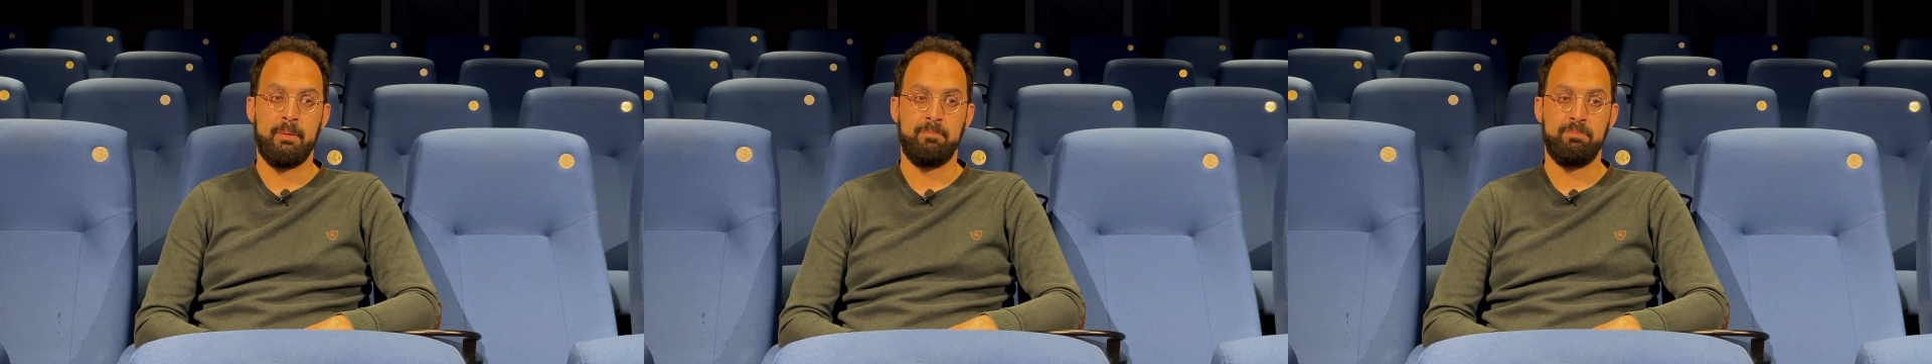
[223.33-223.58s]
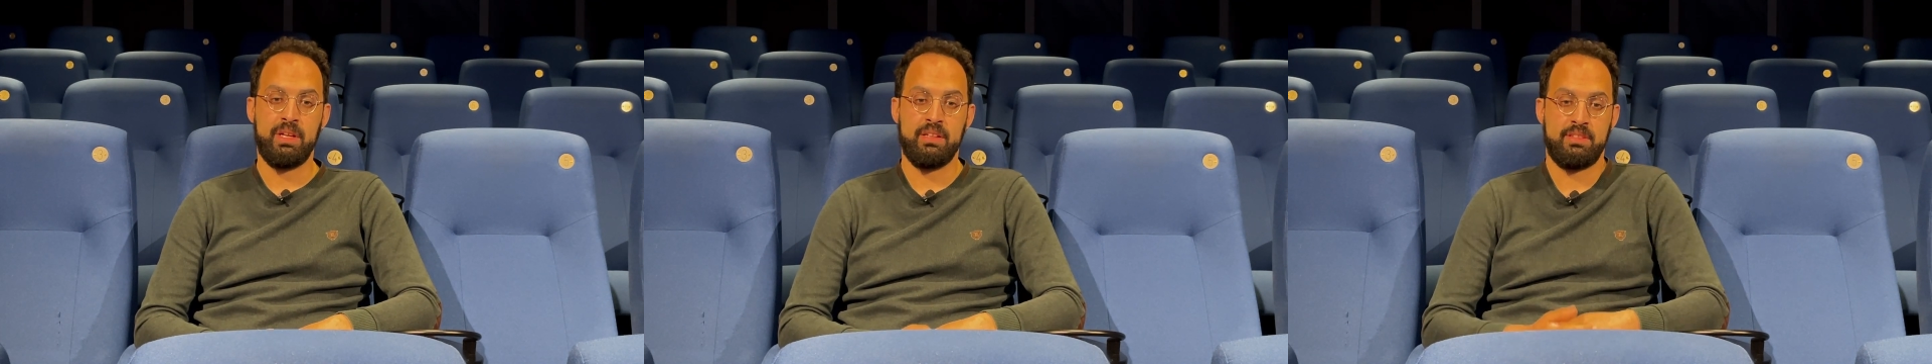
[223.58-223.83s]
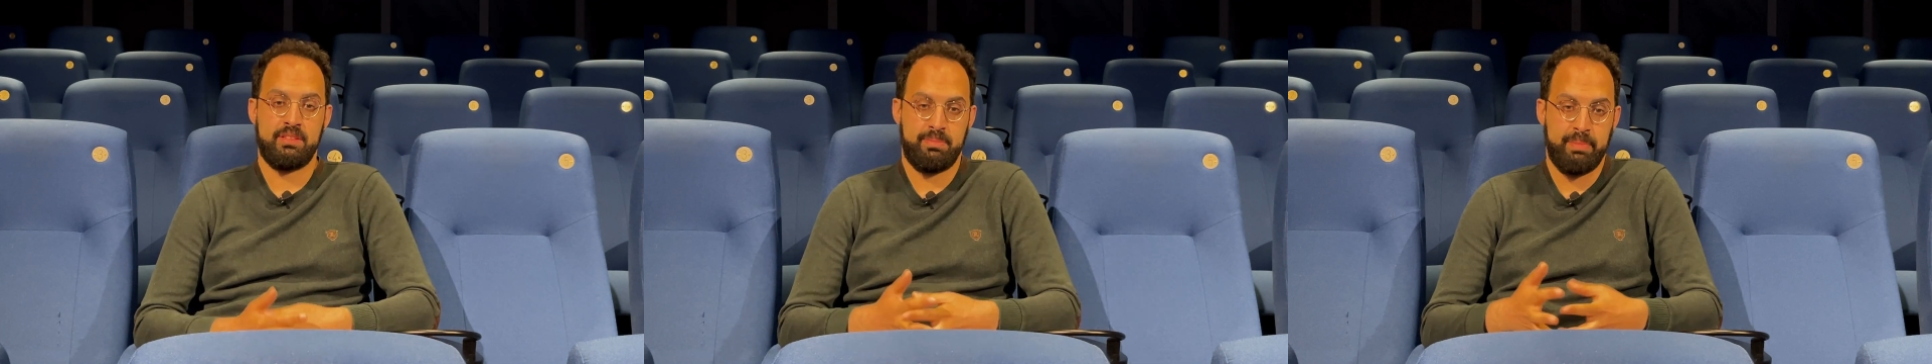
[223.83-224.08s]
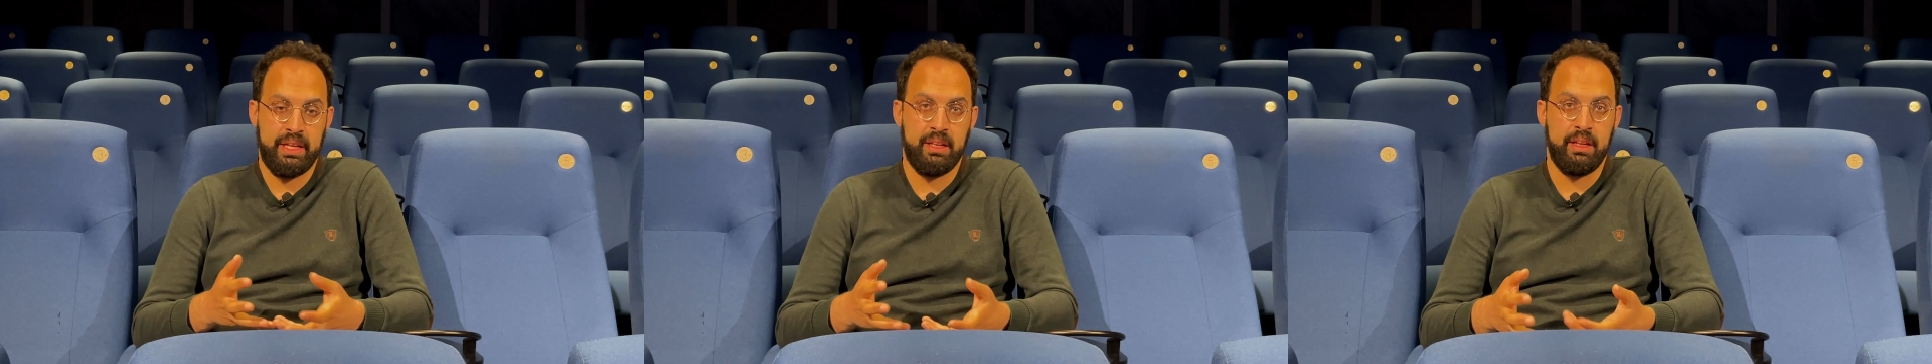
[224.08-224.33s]
it's
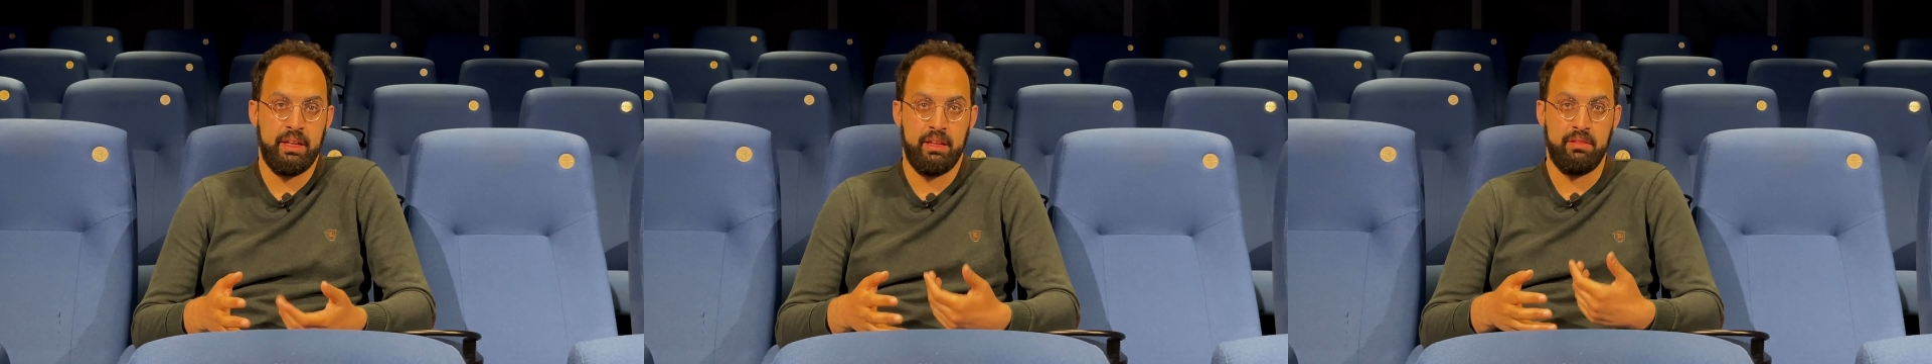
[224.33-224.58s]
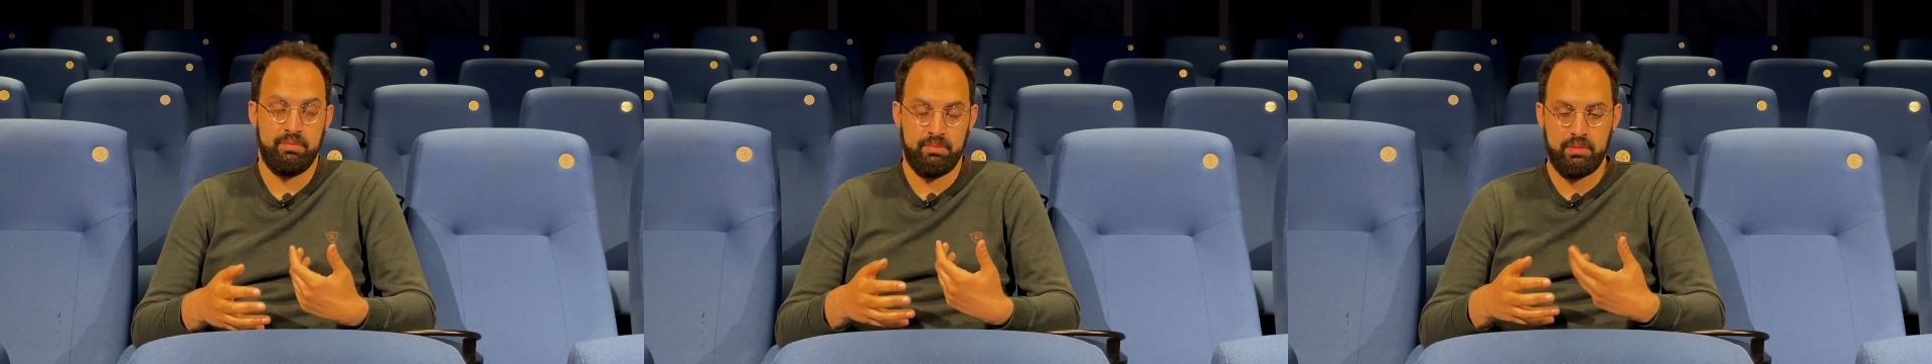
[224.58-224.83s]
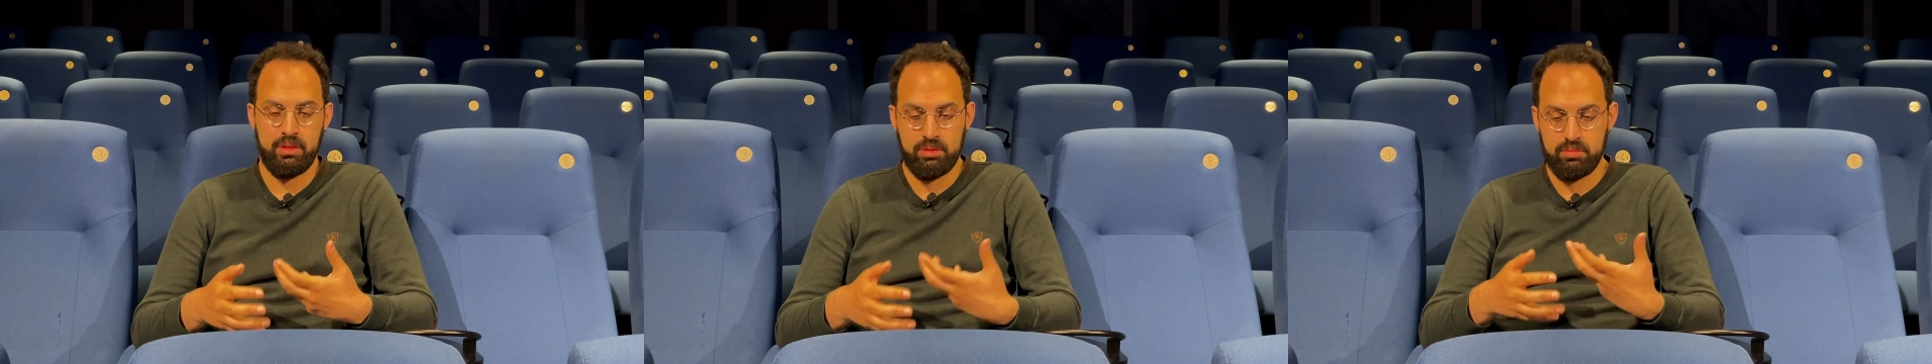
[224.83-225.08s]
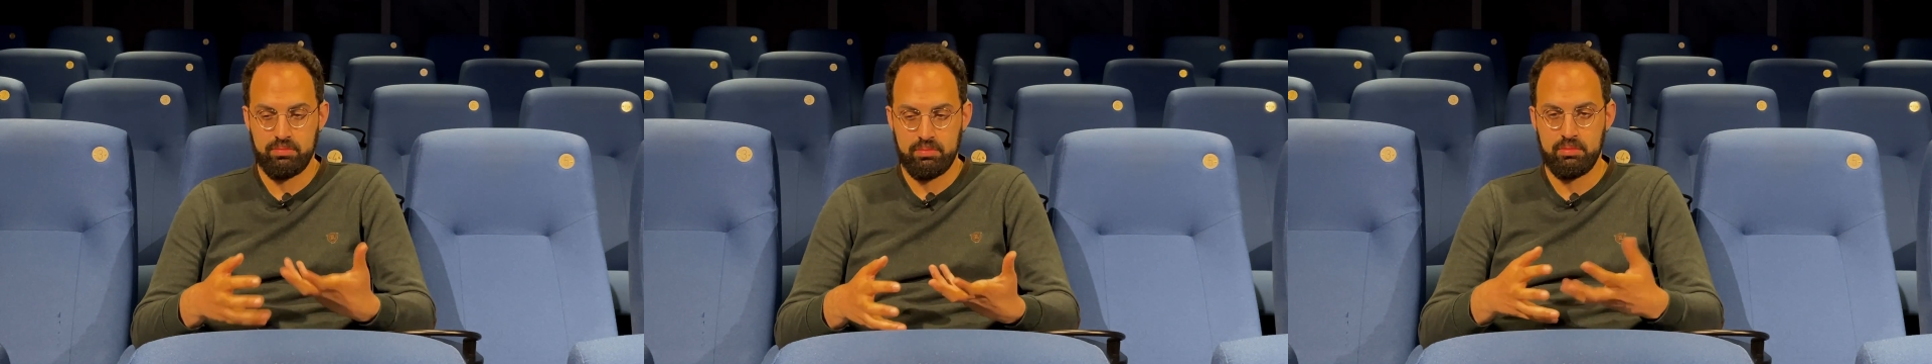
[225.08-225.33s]
mainly
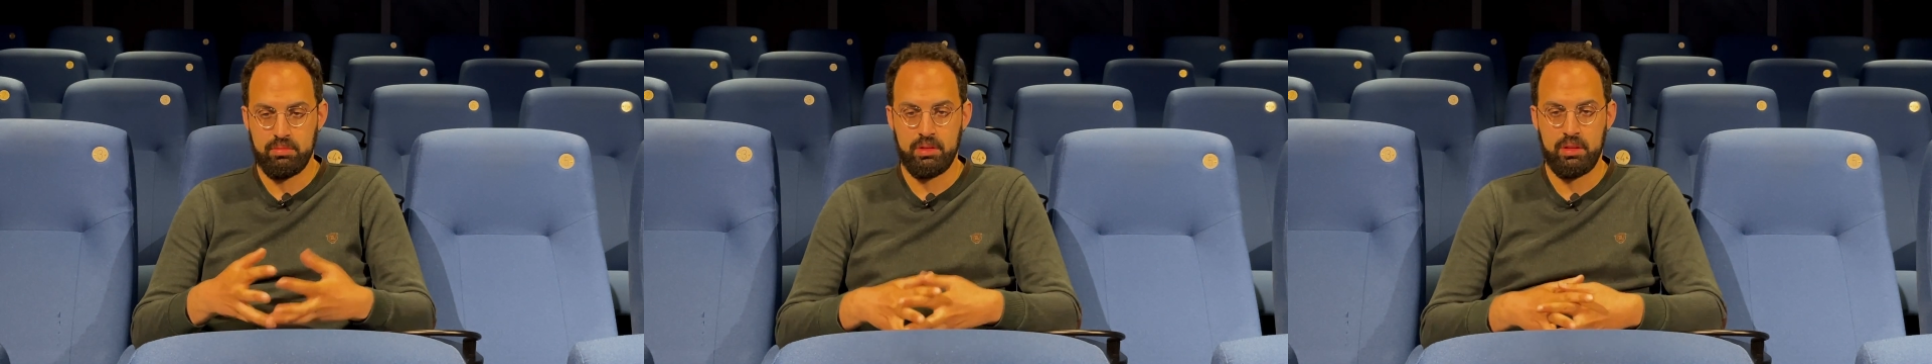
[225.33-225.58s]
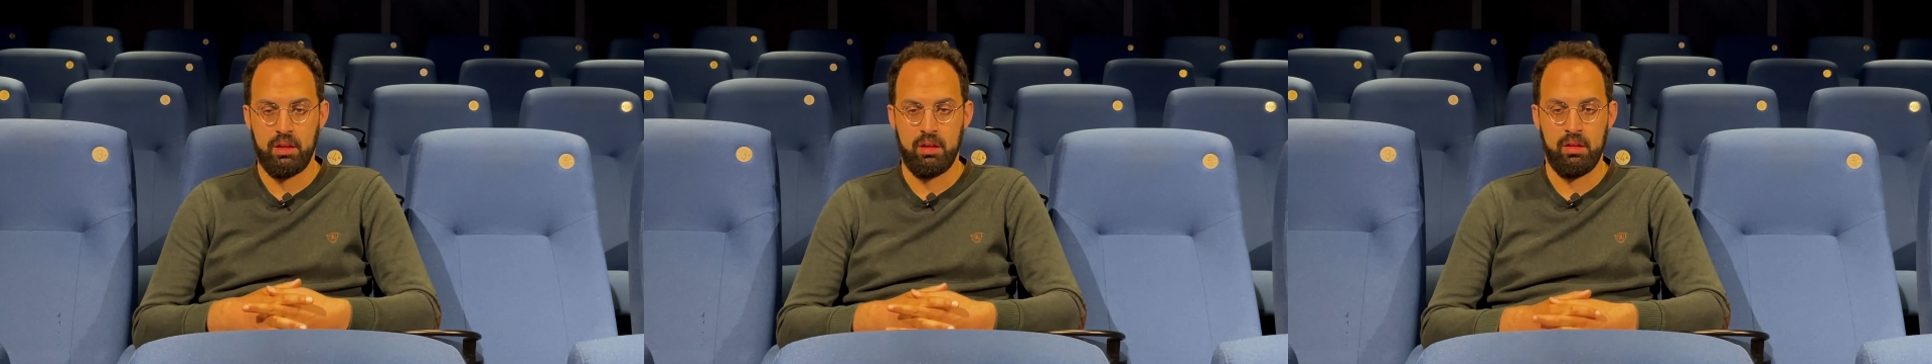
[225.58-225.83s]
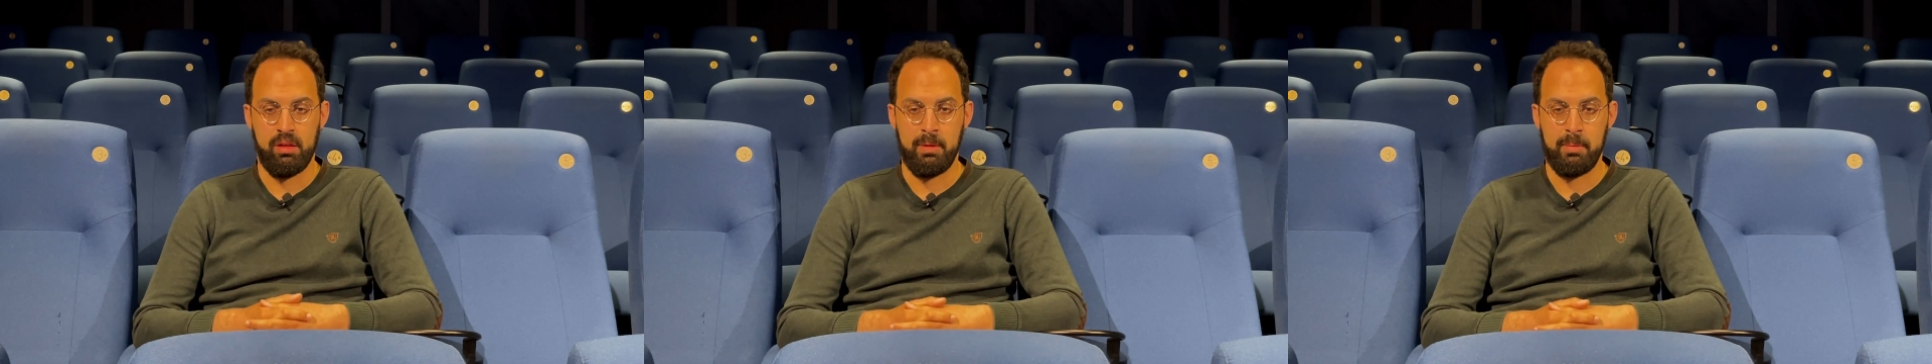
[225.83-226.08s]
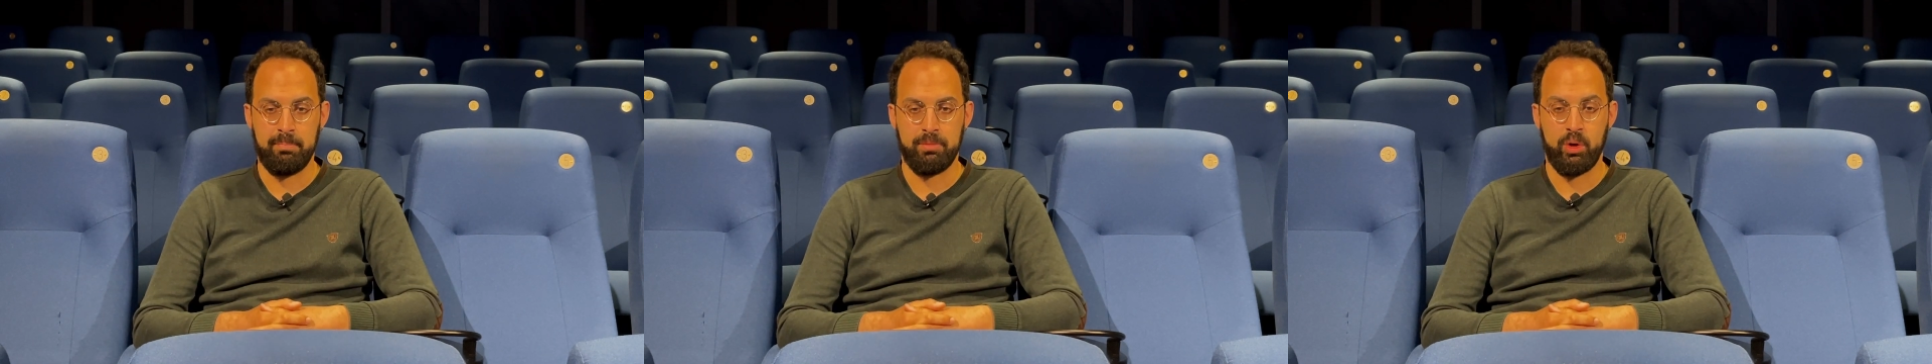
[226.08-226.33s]
or